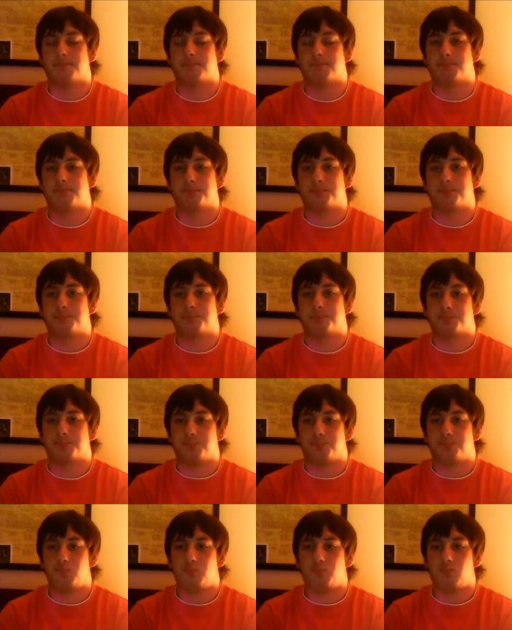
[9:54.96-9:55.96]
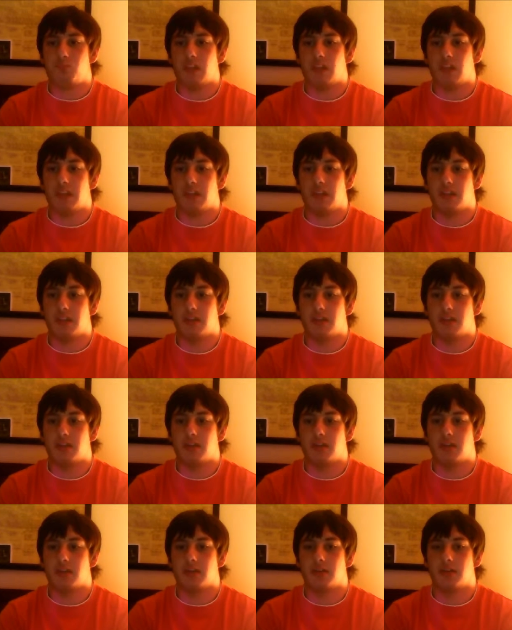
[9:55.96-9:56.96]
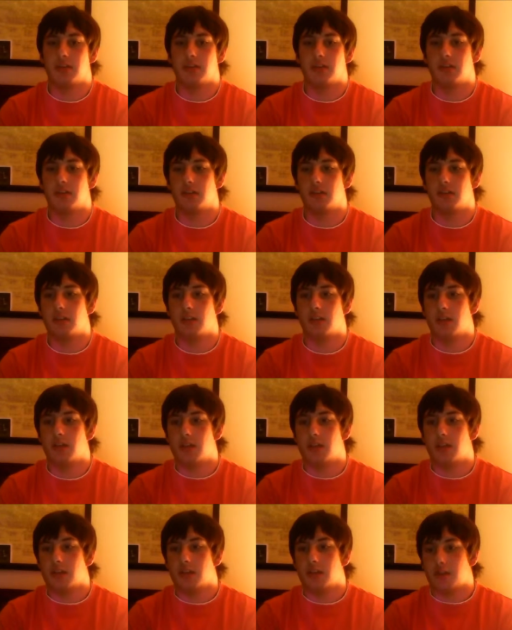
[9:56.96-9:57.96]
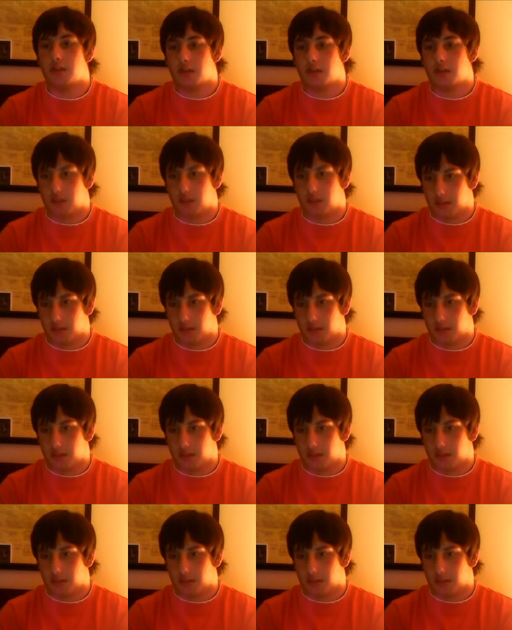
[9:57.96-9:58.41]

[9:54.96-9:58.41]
No one is speaking in this clip.